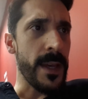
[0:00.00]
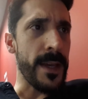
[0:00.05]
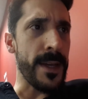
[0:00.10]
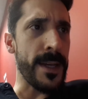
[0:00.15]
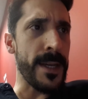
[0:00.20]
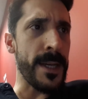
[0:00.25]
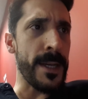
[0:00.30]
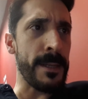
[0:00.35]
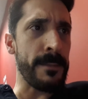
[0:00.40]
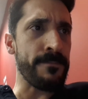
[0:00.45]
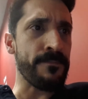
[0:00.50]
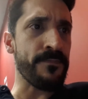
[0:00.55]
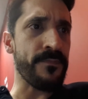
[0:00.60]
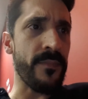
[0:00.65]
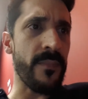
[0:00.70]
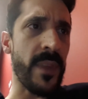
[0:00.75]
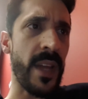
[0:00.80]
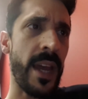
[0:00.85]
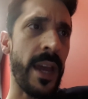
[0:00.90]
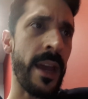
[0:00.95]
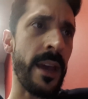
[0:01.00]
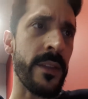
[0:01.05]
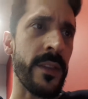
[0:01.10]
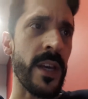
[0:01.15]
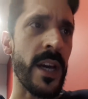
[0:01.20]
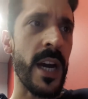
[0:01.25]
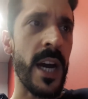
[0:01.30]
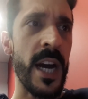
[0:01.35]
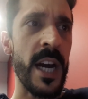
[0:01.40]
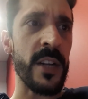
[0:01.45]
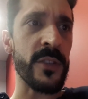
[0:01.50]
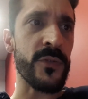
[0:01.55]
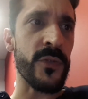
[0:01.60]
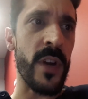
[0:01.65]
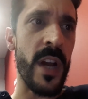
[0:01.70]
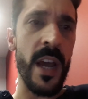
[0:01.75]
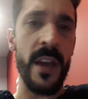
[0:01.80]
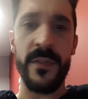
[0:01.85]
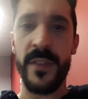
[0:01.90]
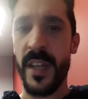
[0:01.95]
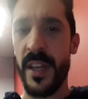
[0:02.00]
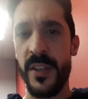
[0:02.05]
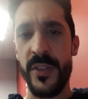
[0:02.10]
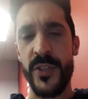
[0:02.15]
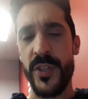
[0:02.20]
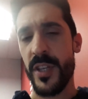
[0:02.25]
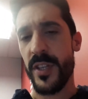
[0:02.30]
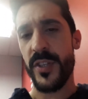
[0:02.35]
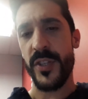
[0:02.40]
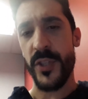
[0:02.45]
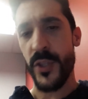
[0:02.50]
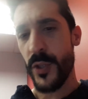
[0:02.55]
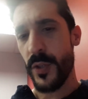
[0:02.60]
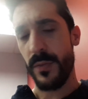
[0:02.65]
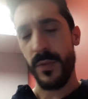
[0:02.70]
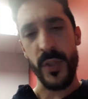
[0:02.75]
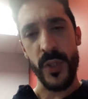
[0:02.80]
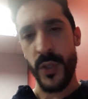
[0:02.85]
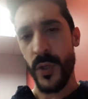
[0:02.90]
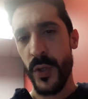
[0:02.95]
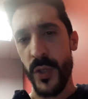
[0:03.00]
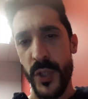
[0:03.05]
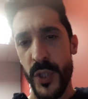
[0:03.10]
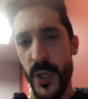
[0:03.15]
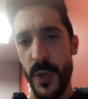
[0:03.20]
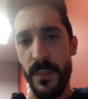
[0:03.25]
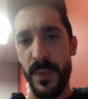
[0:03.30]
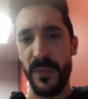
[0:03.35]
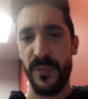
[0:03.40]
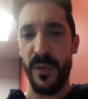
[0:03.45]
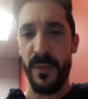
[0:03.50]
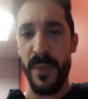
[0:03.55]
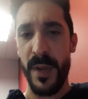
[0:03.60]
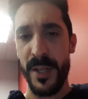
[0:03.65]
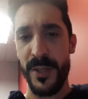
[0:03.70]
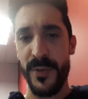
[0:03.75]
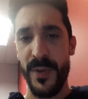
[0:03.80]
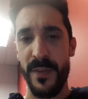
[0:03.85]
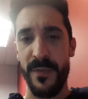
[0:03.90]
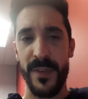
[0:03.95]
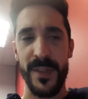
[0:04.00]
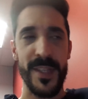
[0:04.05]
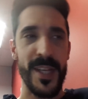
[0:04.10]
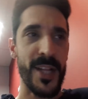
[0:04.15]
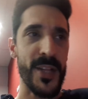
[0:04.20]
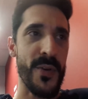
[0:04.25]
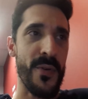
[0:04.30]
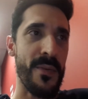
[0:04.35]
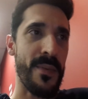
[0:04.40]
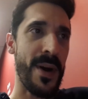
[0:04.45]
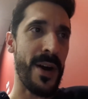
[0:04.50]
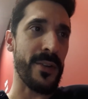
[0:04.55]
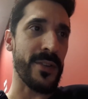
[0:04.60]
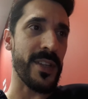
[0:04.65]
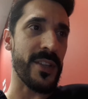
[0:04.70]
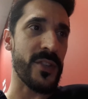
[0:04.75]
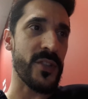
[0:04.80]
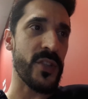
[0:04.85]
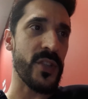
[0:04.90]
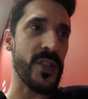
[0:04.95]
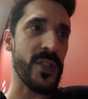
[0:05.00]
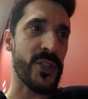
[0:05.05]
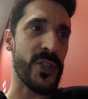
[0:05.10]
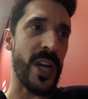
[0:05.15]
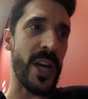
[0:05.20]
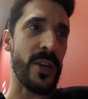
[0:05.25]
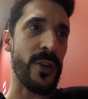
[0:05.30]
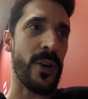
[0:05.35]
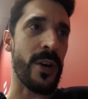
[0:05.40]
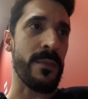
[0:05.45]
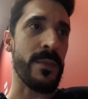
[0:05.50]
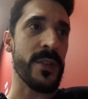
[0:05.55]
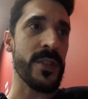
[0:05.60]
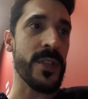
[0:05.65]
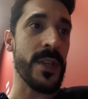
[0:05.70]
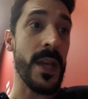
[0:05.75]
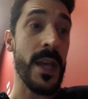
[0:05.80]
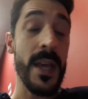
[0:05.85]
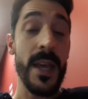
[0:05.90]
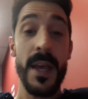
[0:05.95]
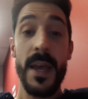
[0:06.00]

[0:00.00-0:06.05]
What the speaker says: and the hard drive that is just too stupid for me to even tell you about. It's ginormous.